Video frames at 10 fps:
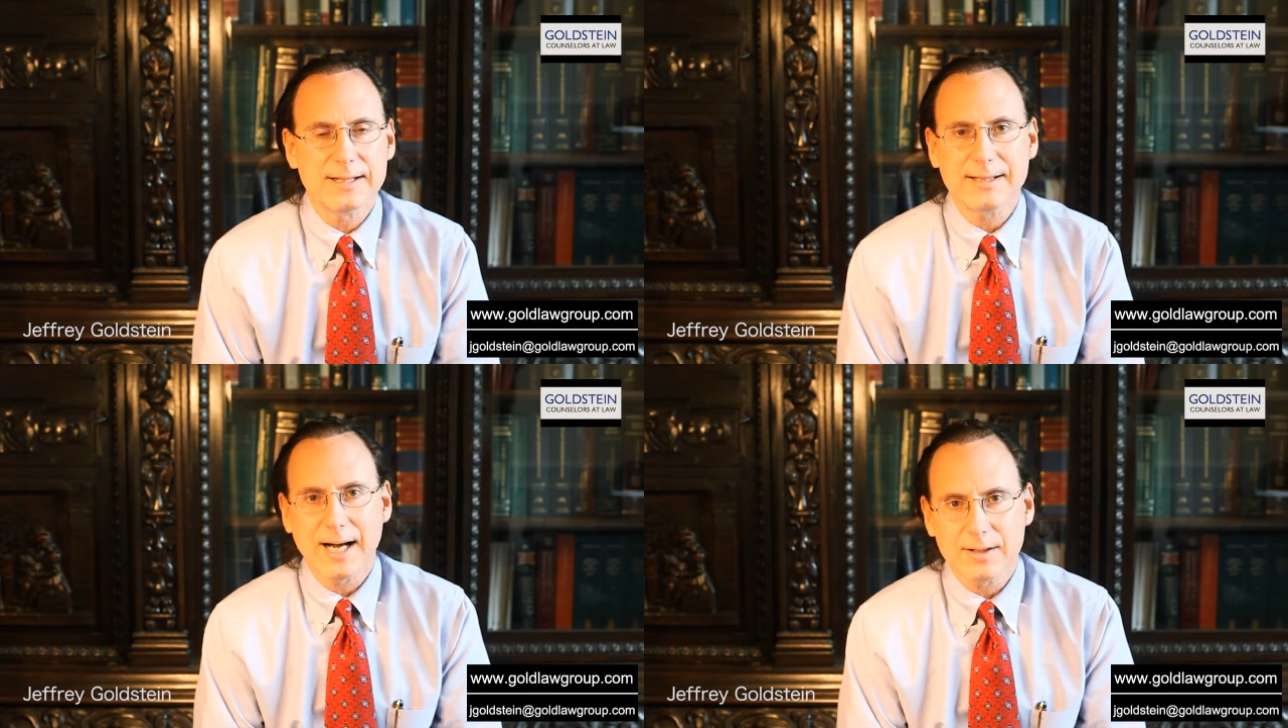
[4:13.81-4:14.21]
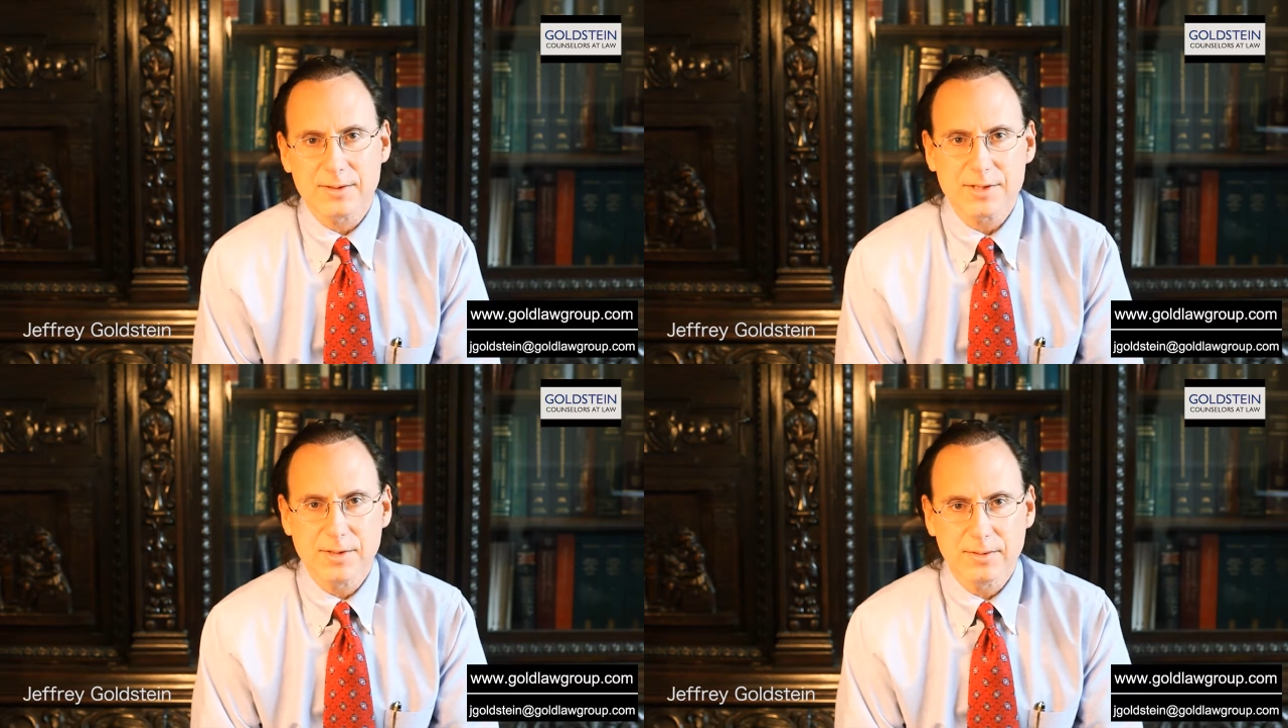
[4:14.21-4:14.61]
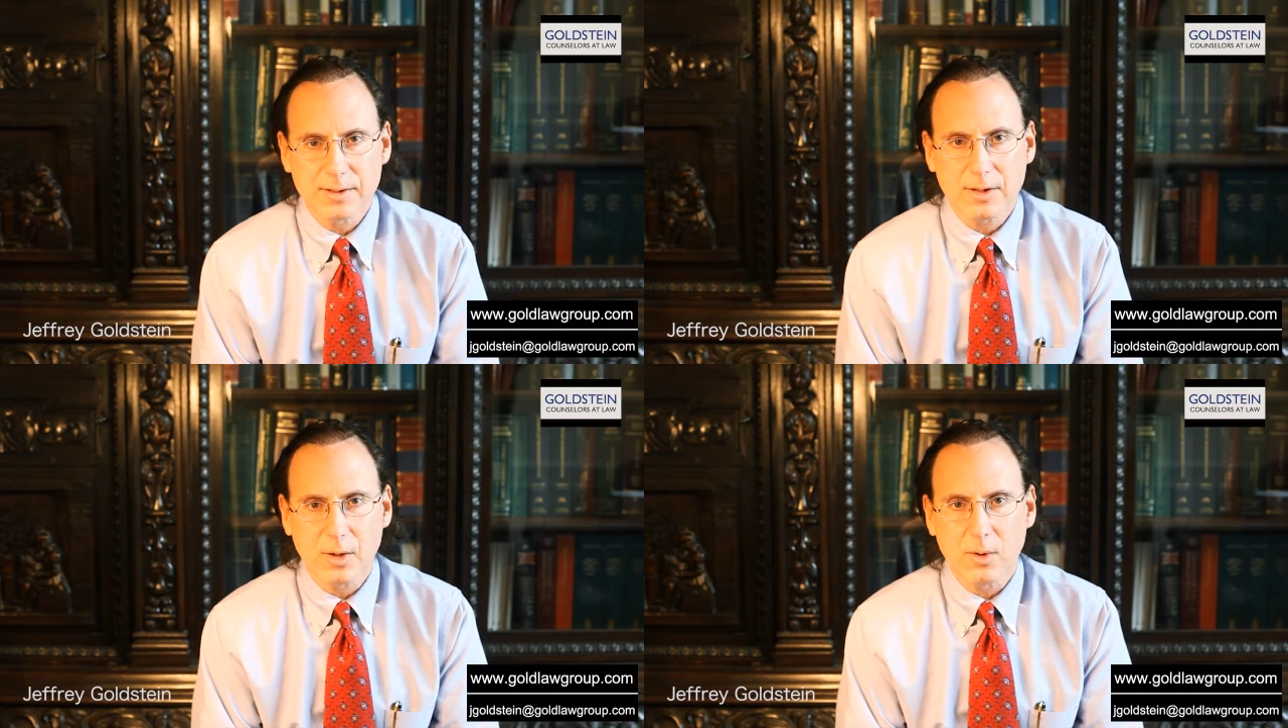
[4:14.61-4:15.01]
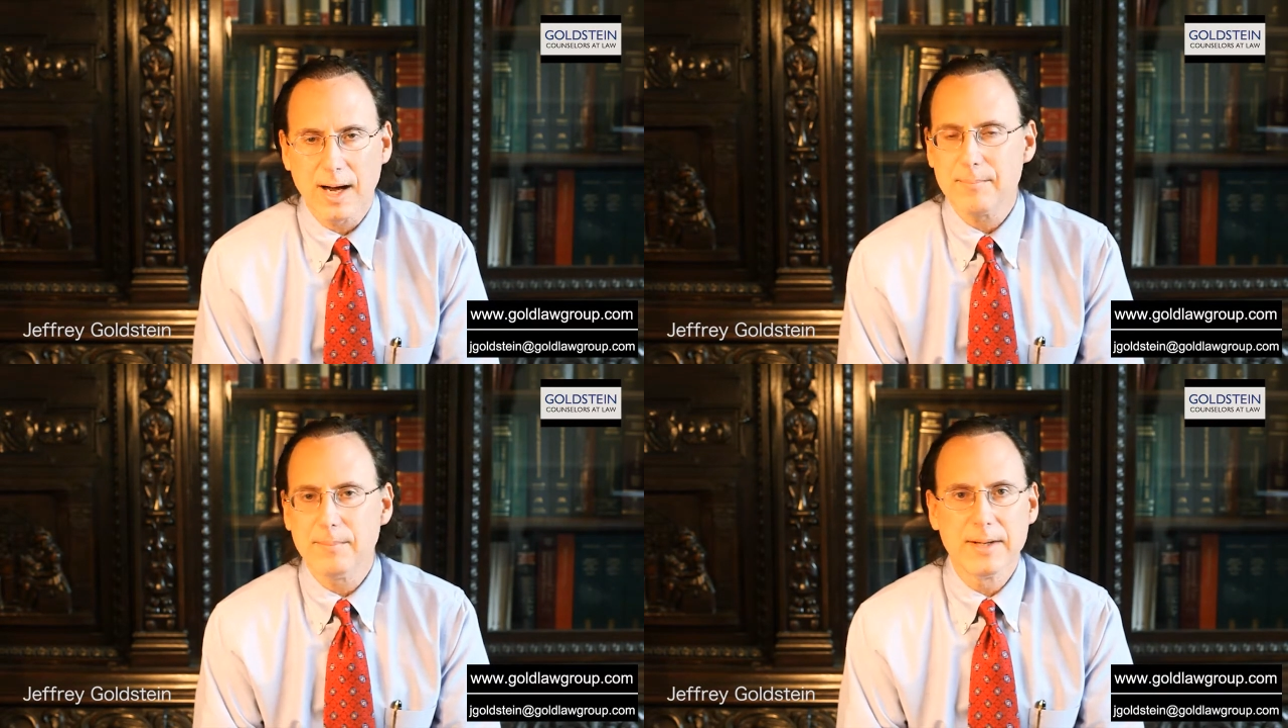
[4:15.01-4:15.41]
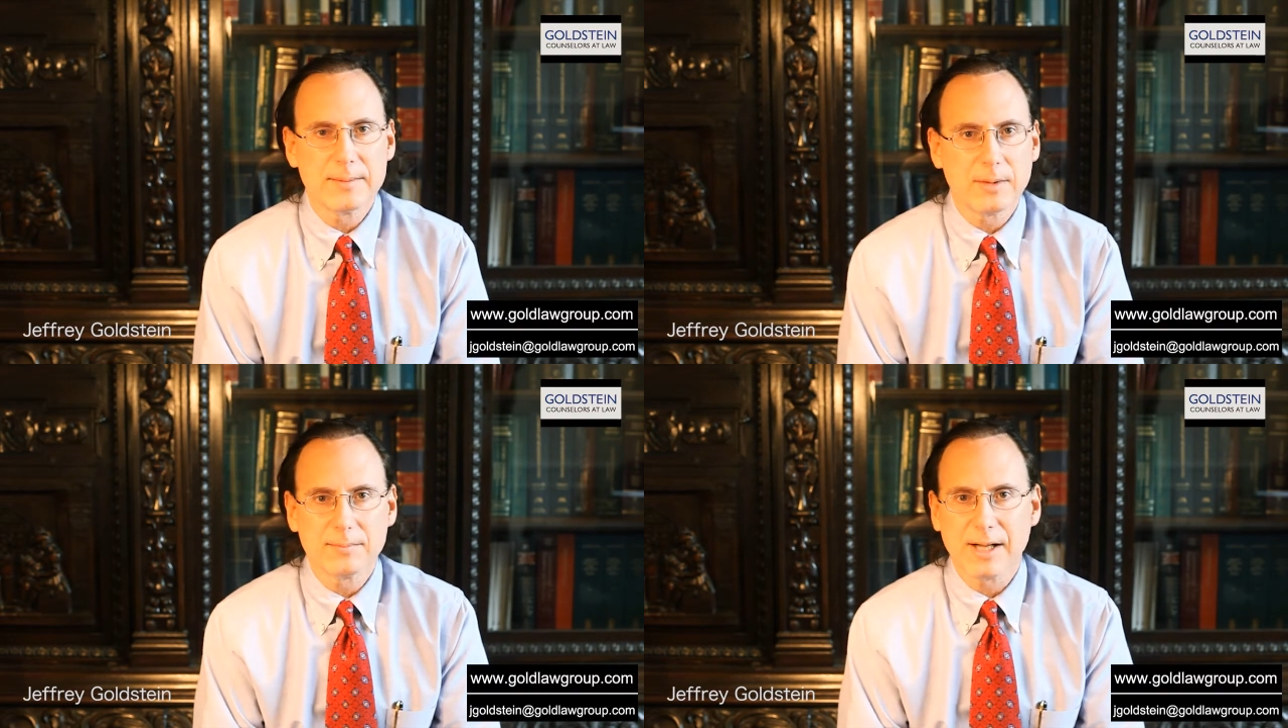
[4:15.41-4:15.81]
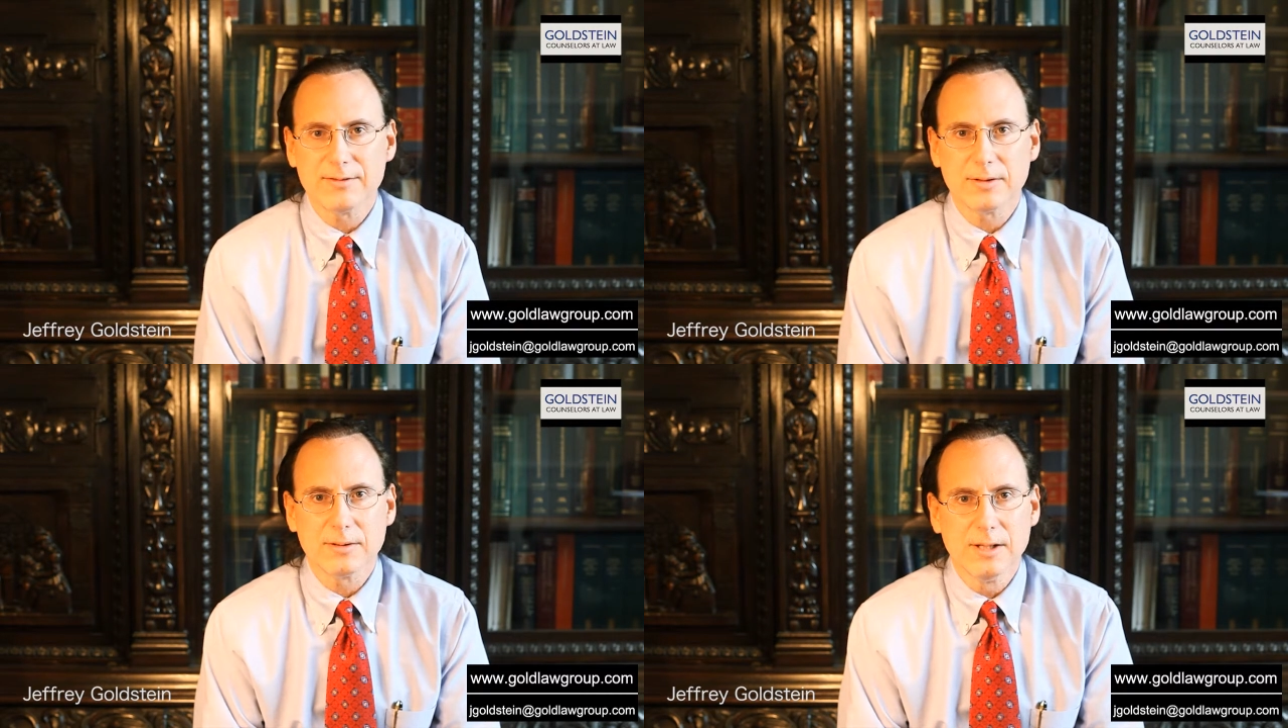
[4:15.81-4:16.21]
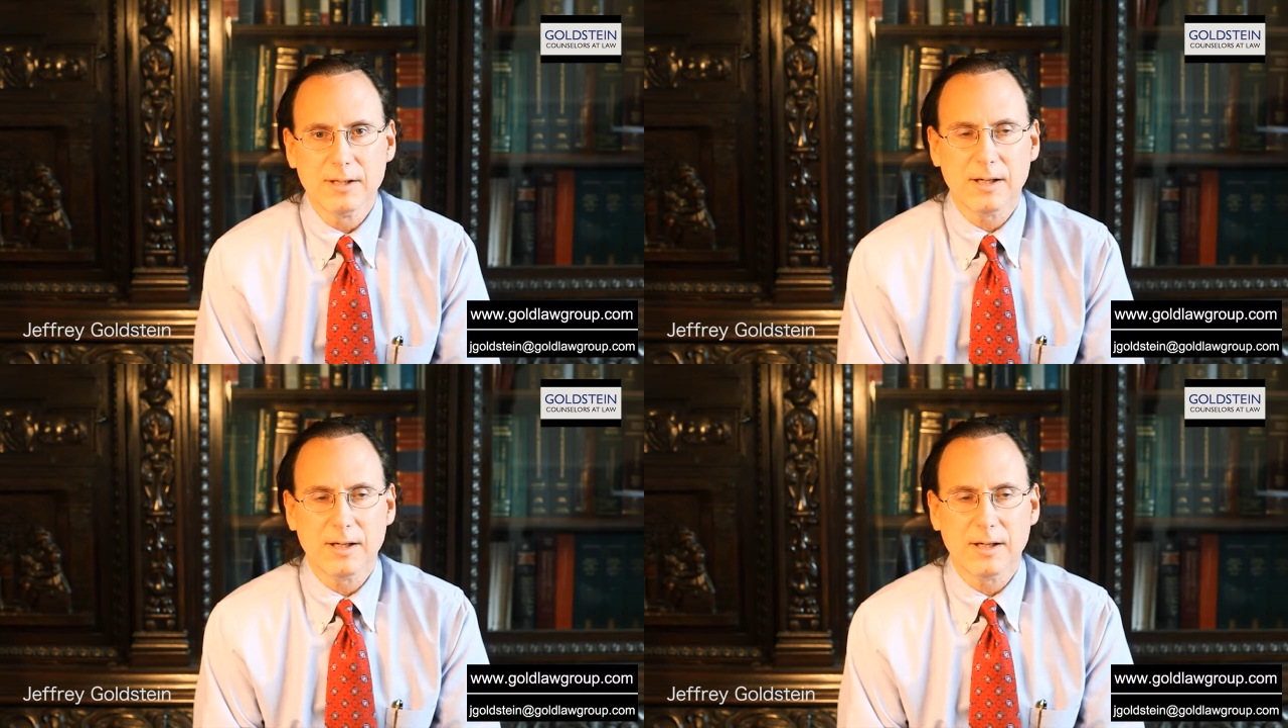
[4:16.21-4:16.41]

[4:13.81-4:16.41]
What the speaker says: dollars to the co-op, a minimum level